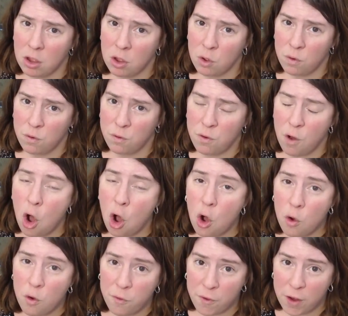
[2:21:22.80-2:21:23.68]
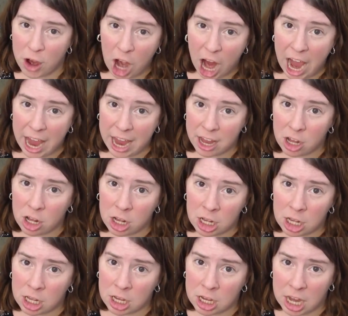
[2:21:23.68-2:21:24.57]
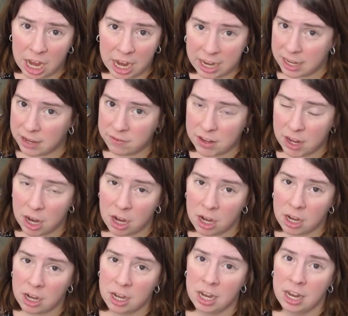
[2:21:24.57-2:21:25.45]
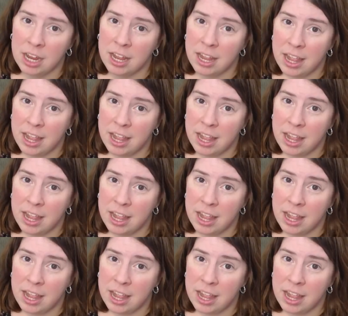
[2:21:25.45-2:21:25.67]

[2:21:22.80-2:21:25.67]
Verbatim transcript: faux Fair Isle kind of yarn.